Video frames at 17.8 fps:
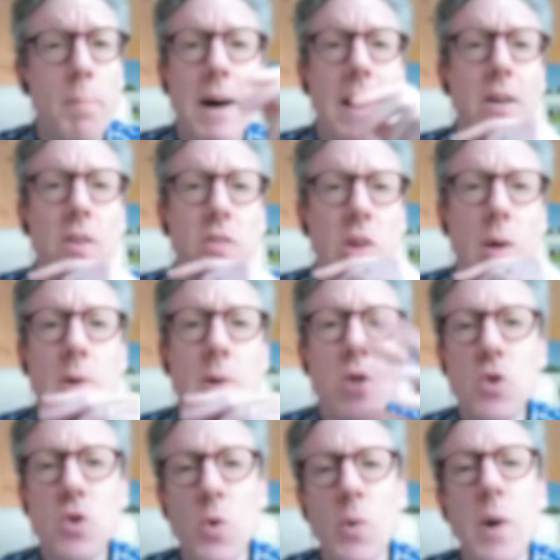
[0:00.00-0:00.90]
that I am
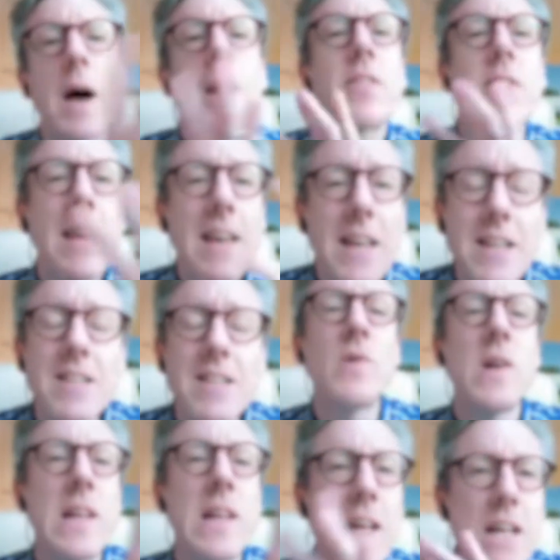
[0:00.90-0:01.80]
consuming,
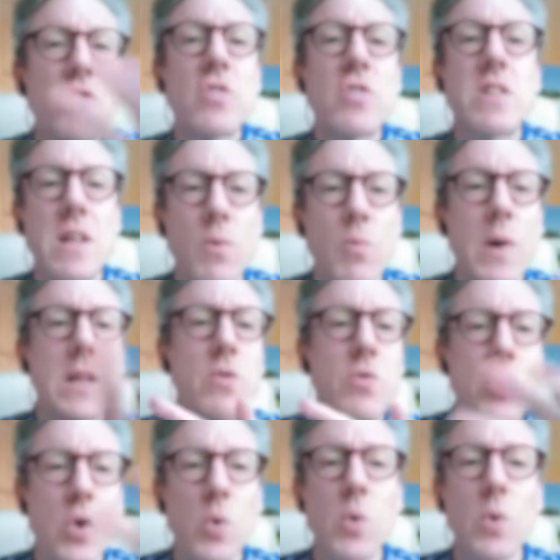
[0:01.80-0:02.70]
and I
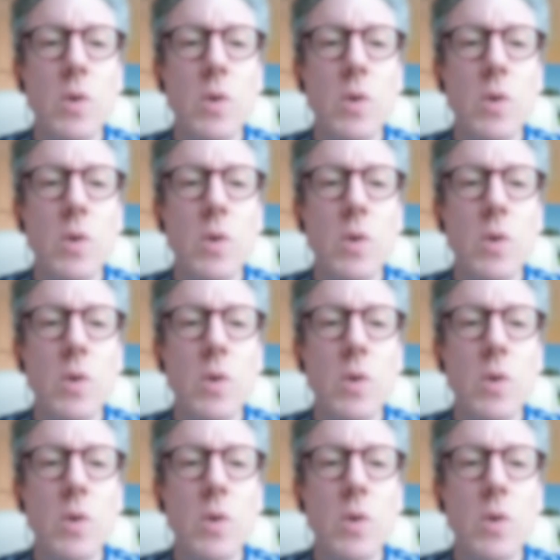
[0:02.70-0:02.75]
evaluate